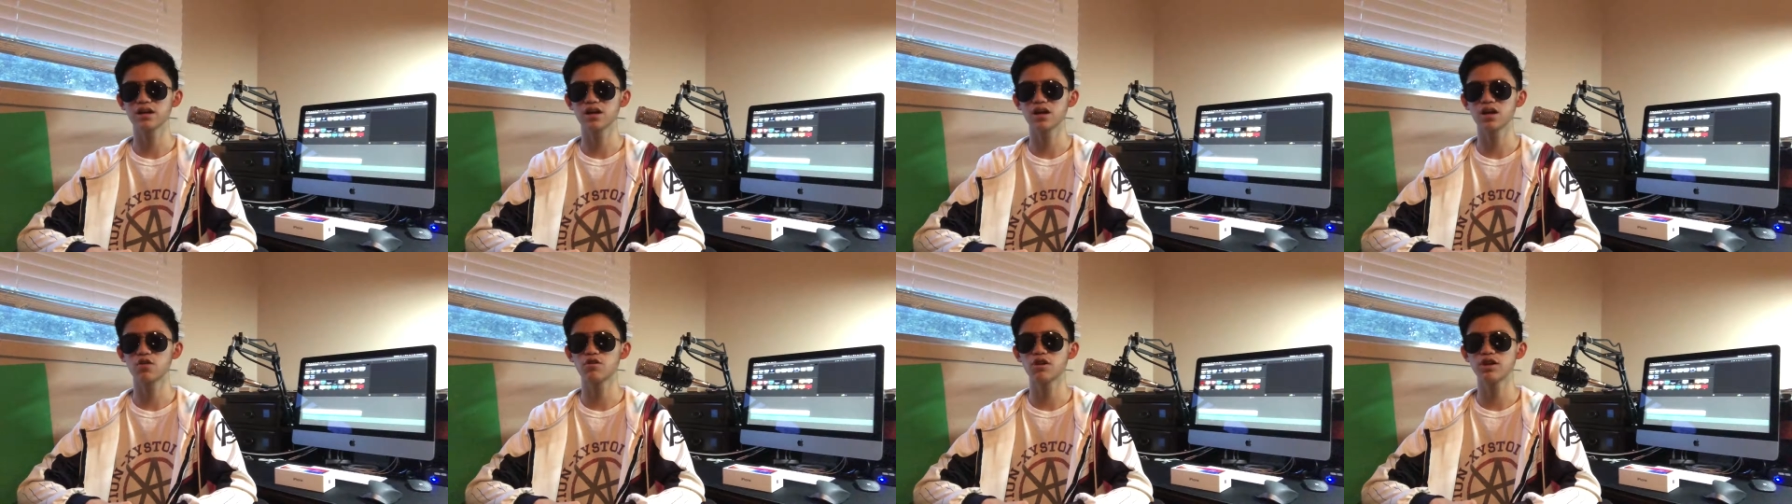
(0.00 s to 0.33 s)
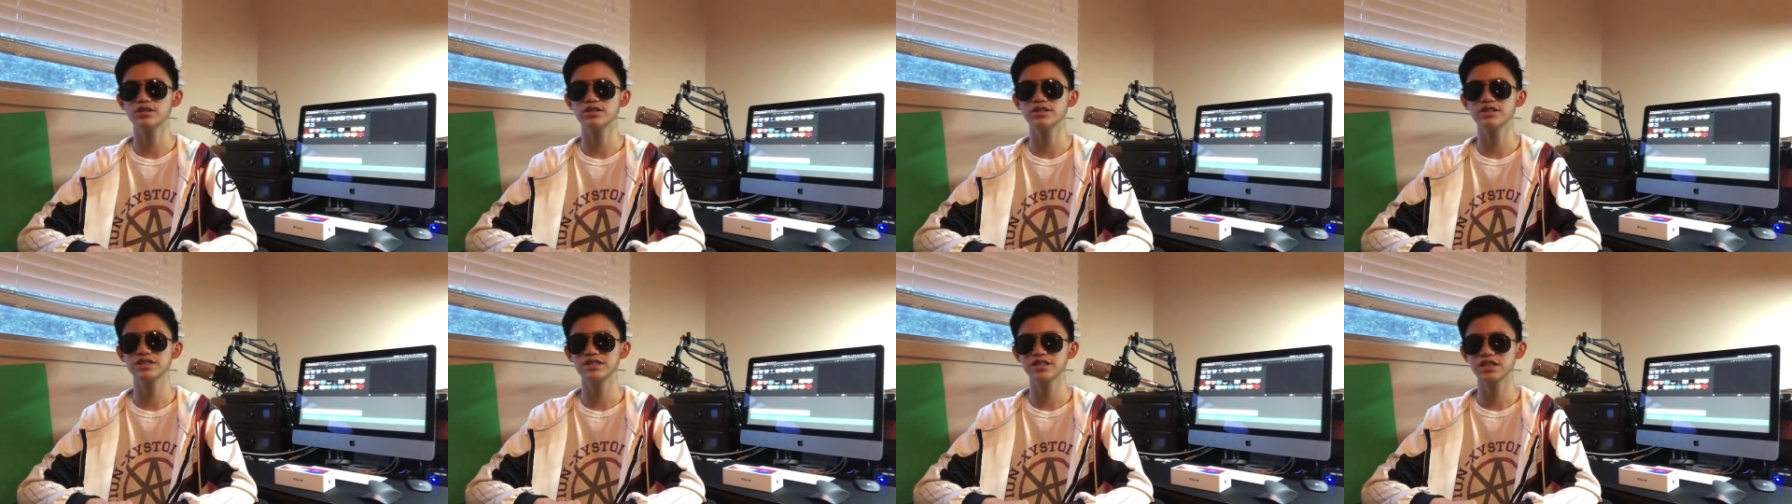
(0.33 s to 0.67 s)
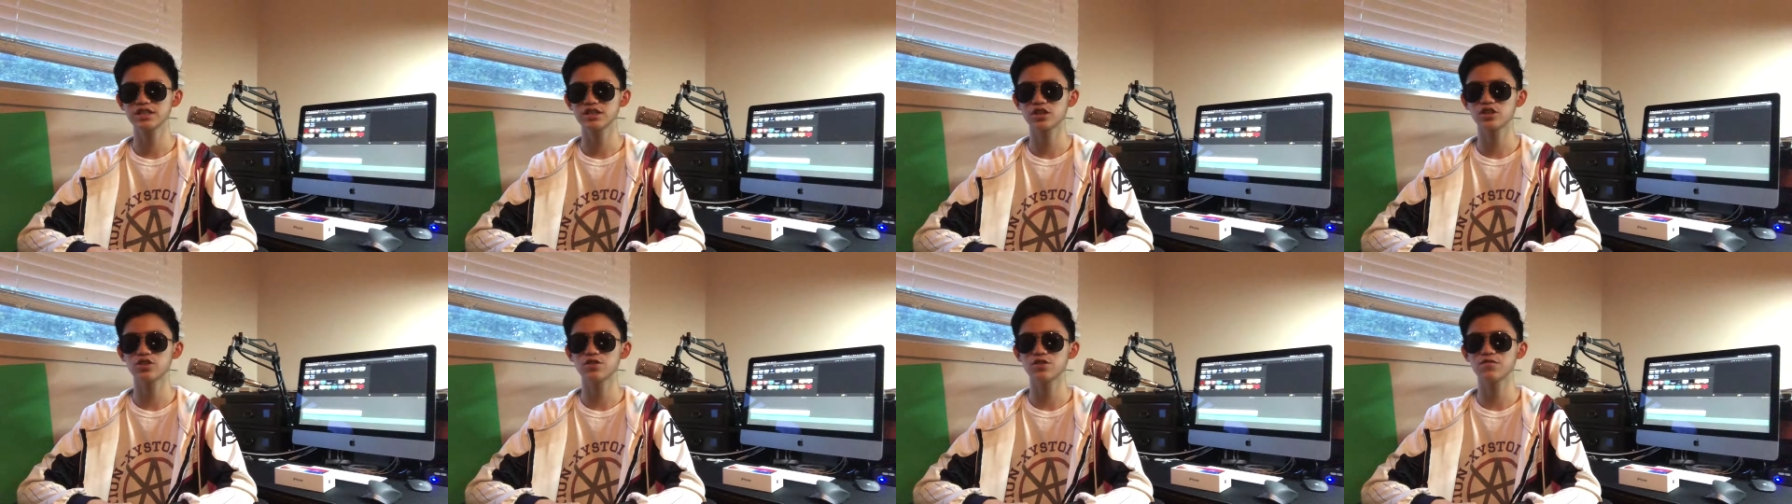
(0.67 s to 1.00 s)
around
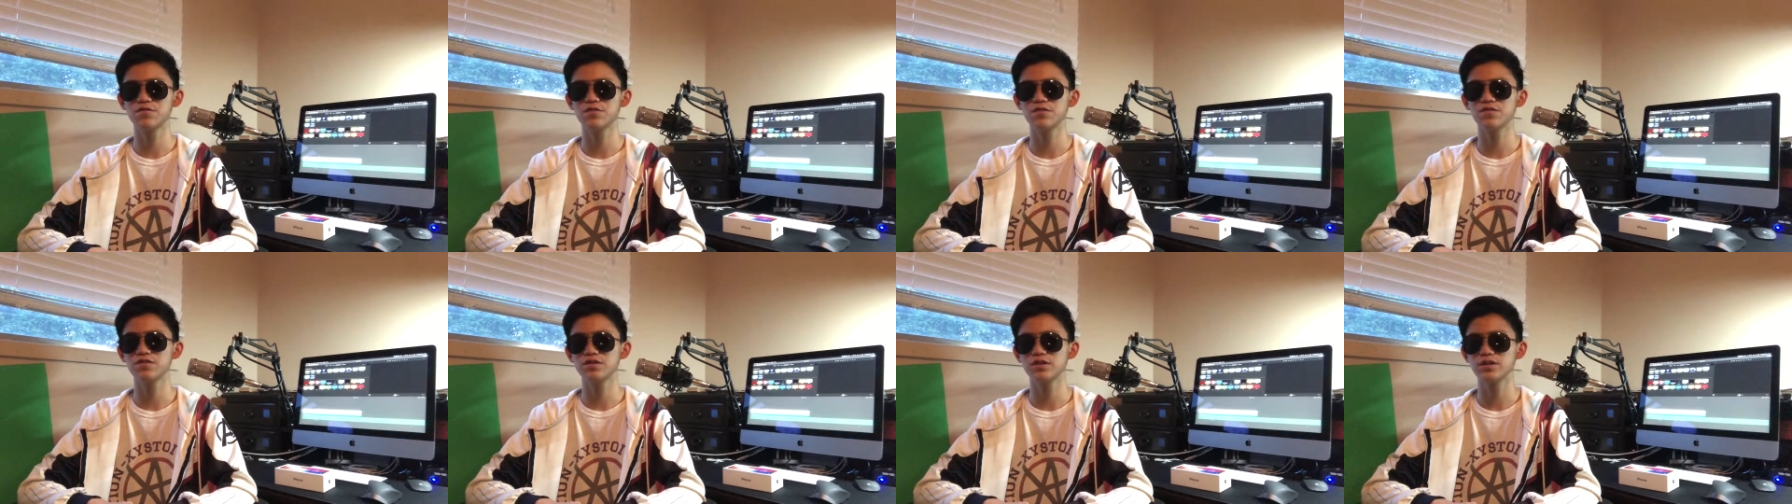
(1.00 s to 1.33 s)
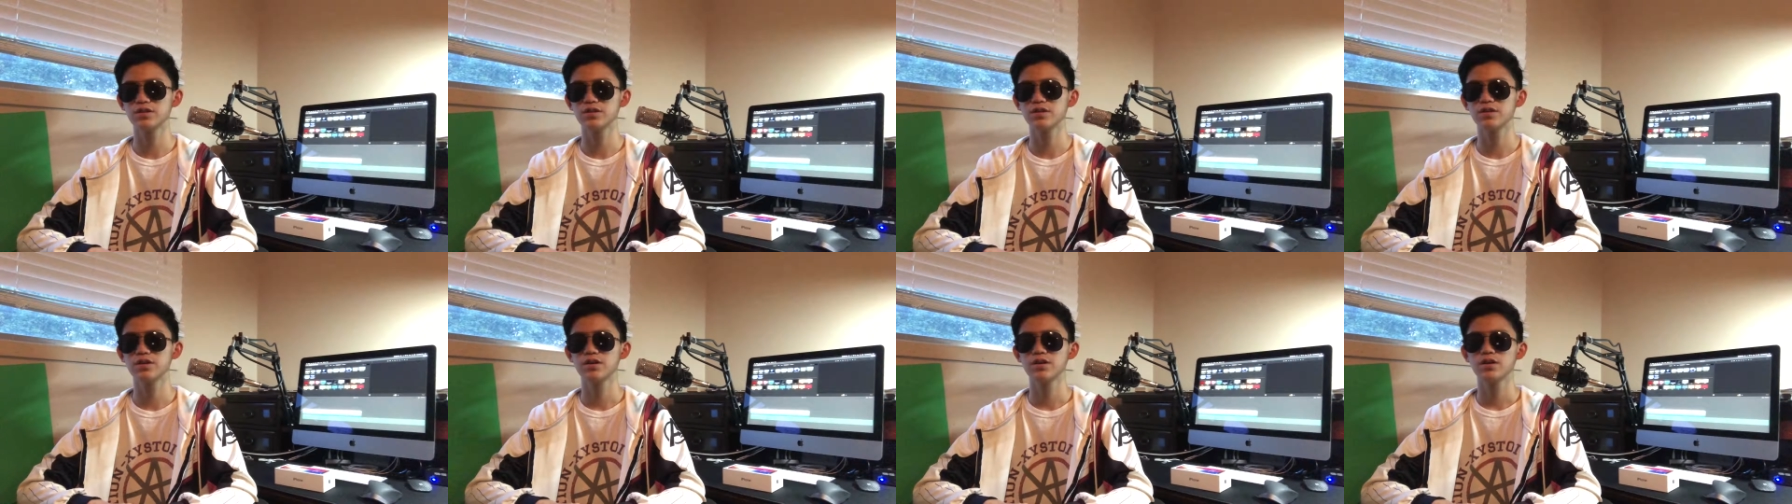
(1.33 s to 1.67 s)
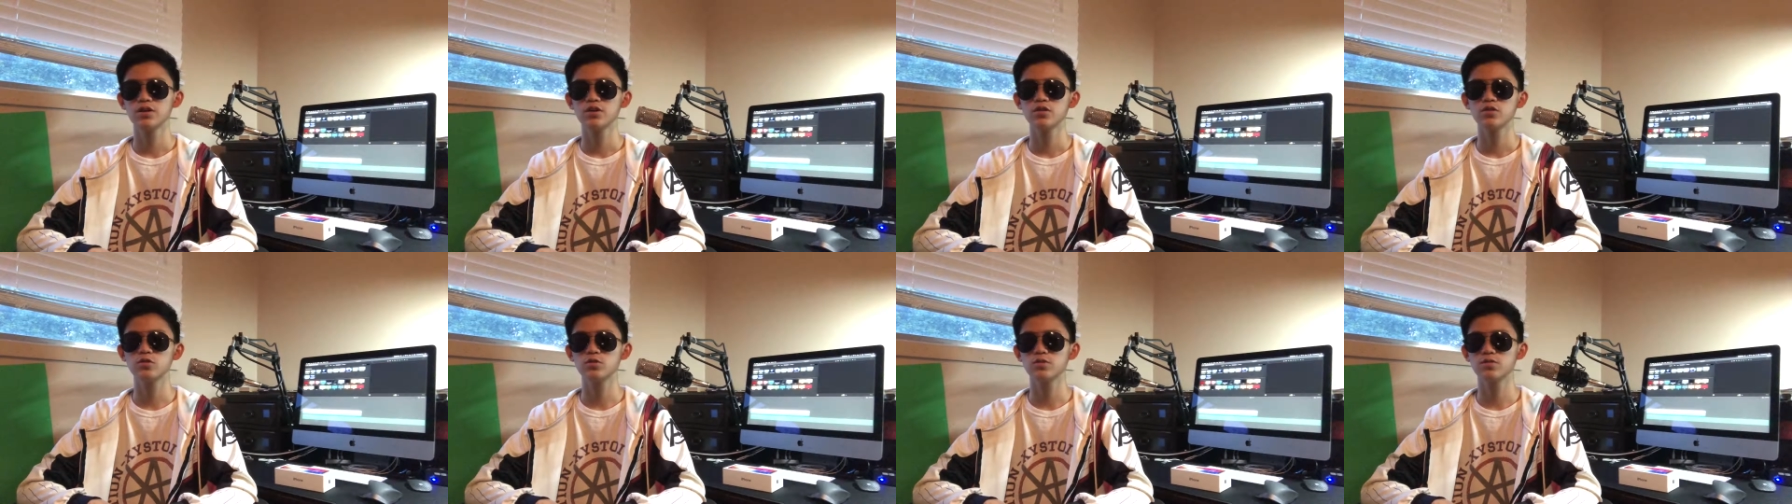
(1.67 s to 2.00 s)
$650
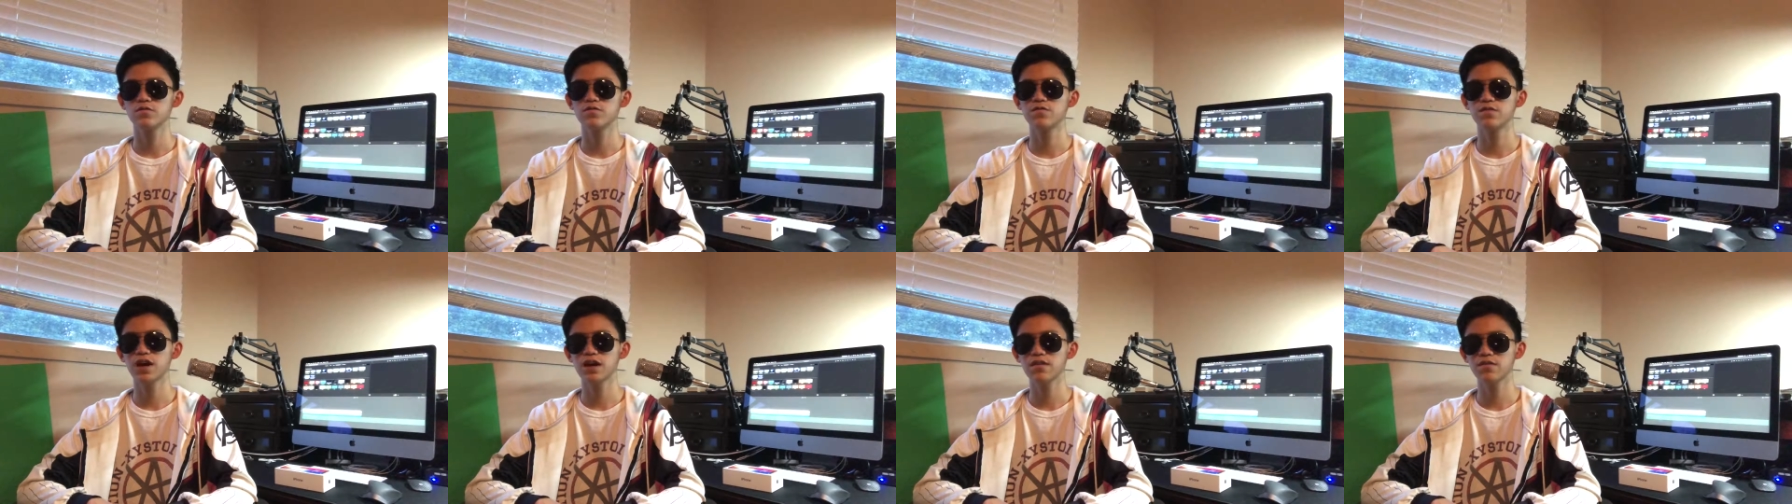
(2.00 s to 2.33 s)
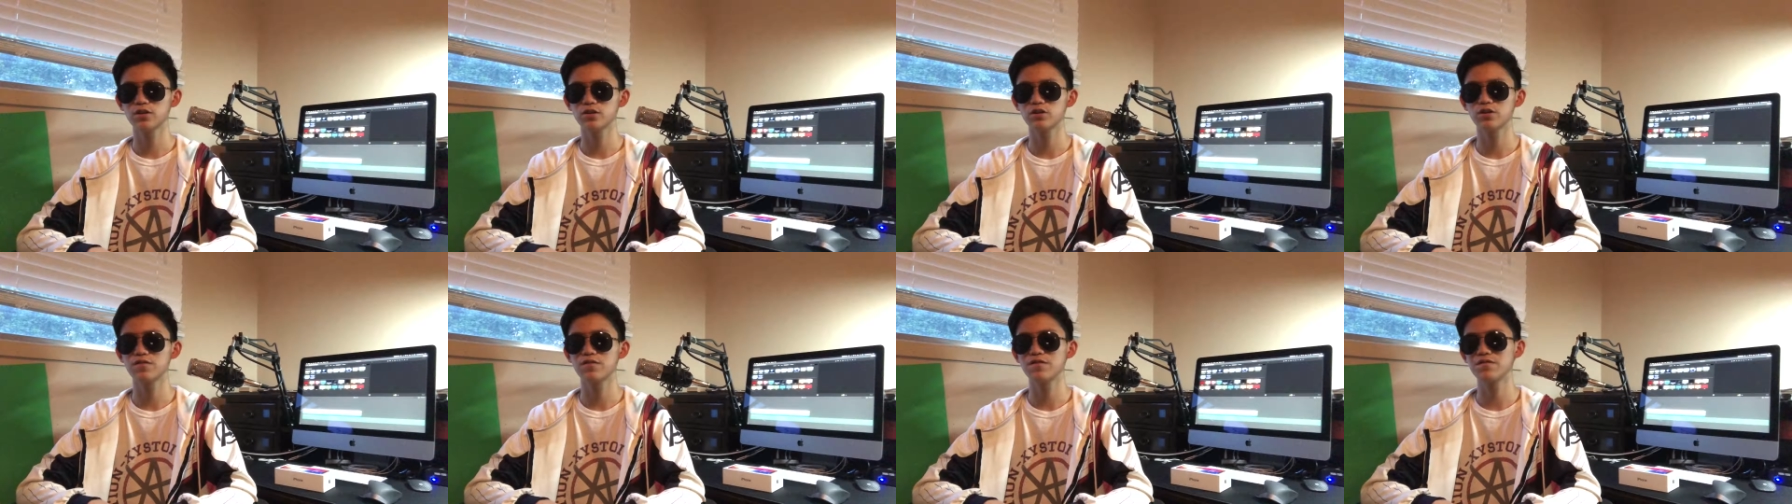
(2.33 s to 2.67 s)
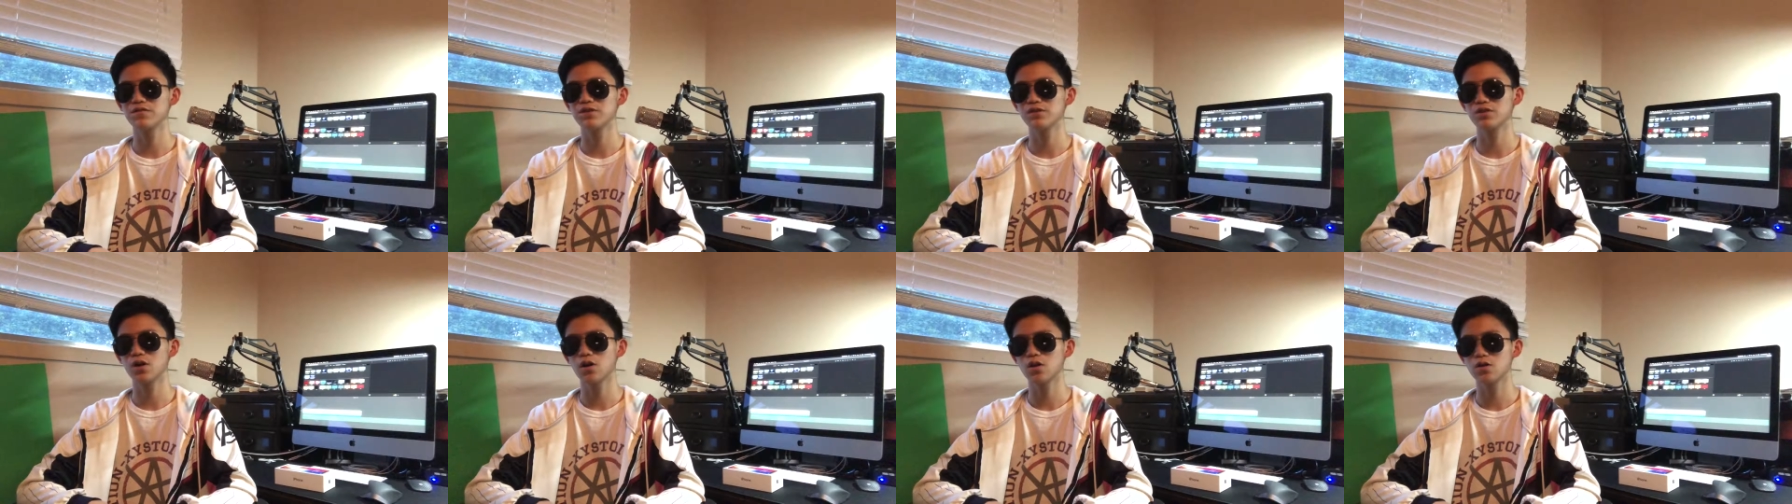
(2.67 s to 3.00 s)
to
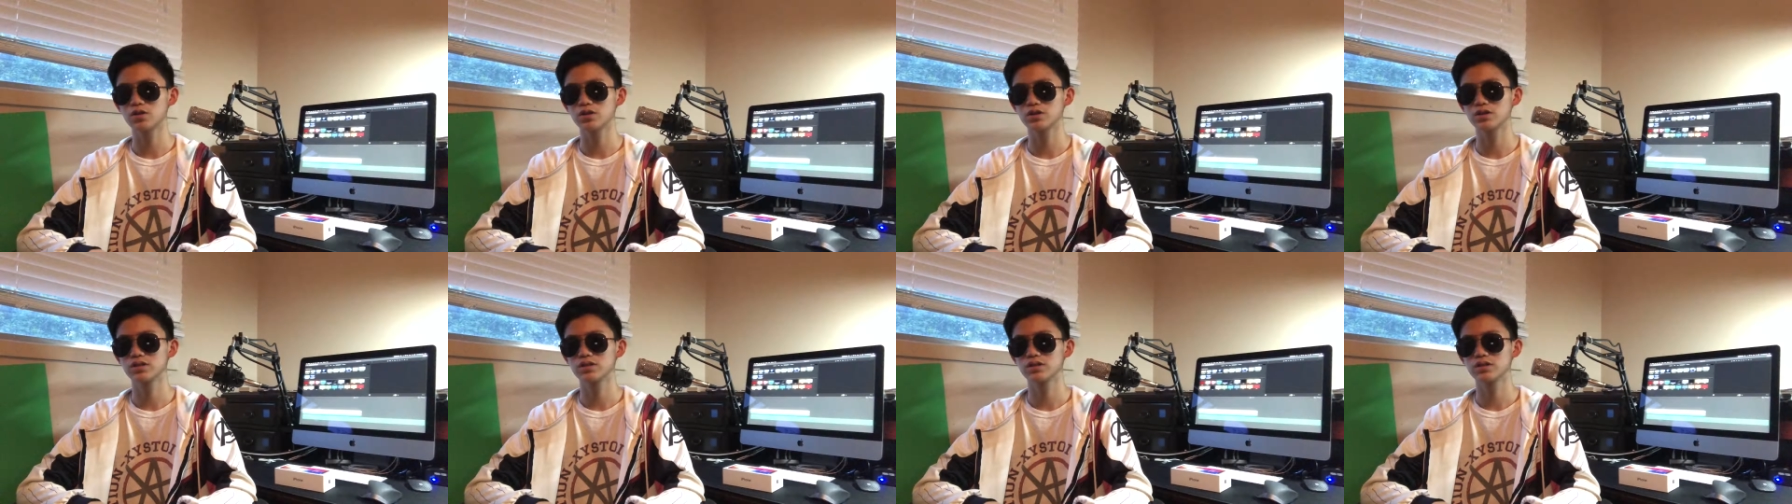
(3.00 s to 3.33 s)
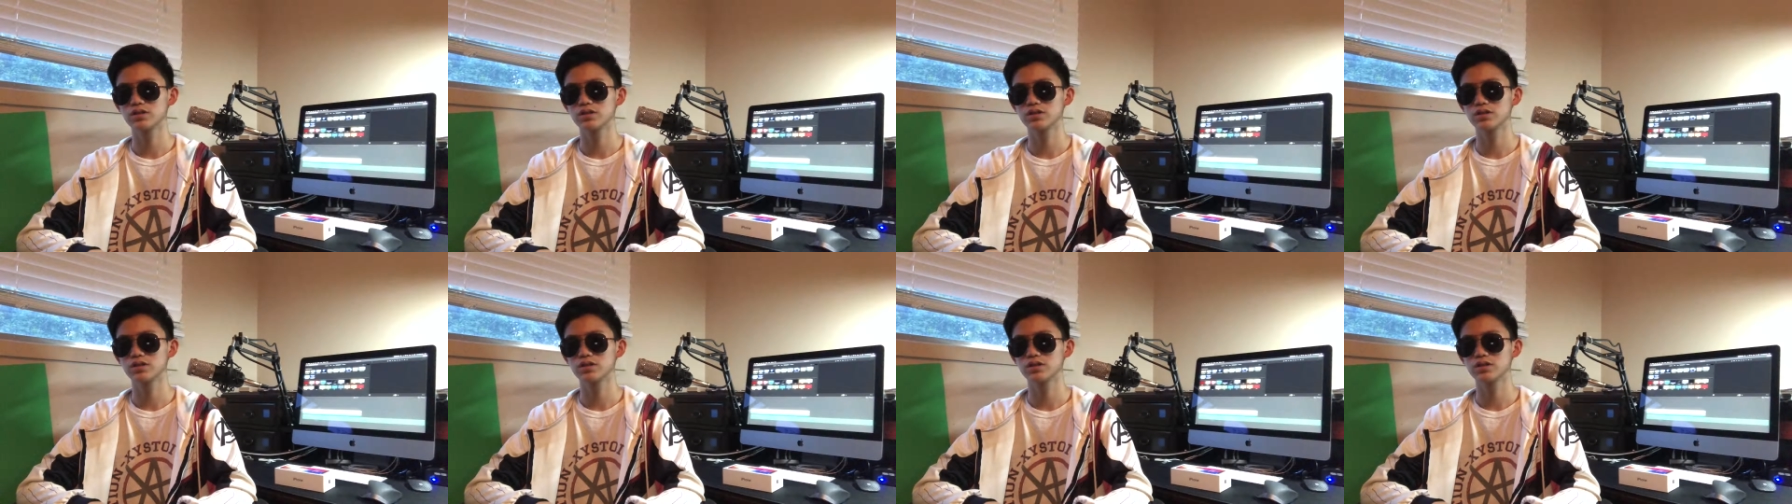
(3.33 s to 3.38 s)
$550.